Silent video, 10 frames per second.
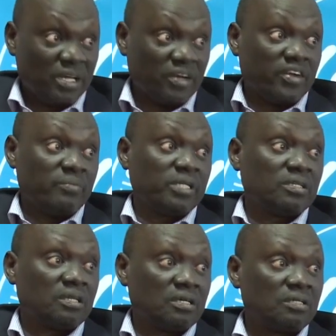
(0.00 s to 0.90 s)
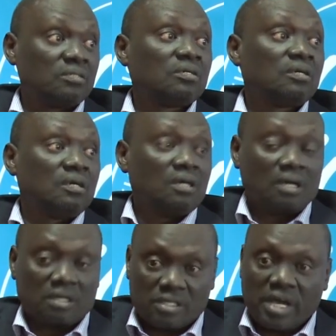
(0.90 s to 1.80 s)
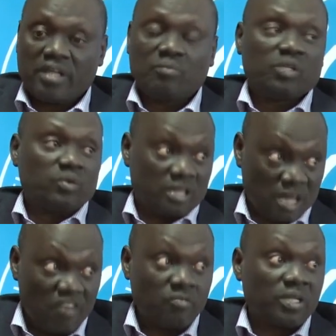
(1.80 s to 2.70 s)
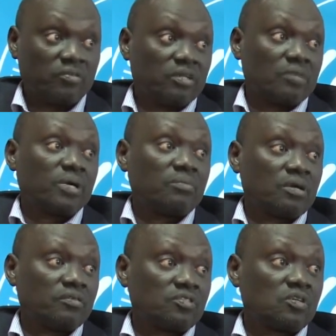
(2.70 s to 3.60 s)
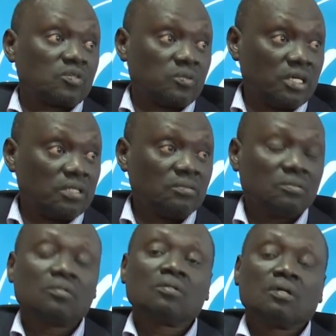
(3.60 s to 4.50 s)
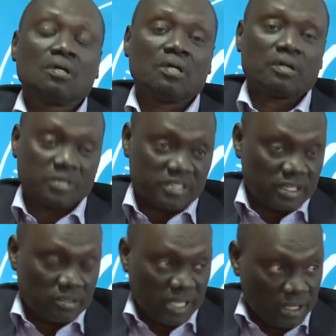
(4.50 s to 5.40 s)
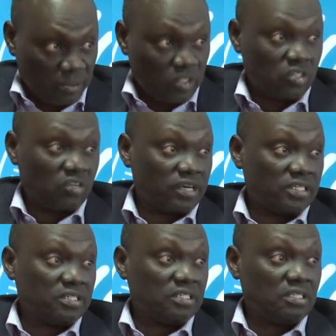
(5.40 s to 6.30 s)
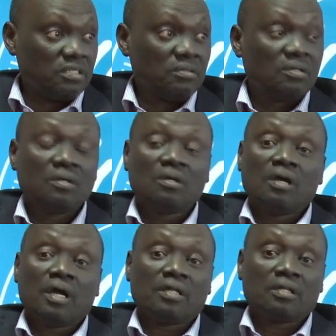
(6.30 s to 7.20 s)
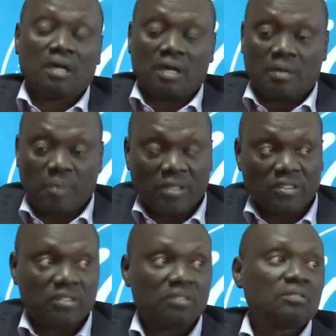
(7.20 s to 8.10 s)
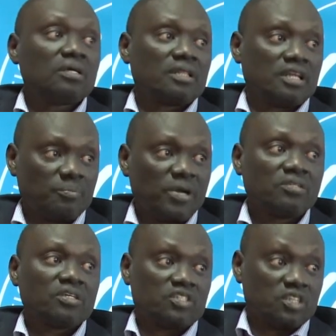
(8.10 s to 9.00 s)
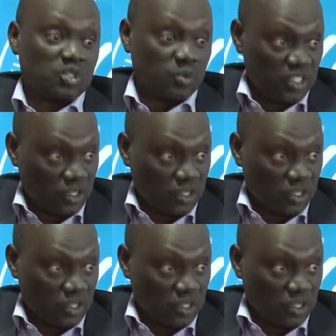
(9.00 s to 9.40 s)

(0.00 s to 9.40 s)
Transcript: agreement signed between the government and the Republic of South Sudan, represented by the Minister of ICT, and a partner. That partner is a Swiss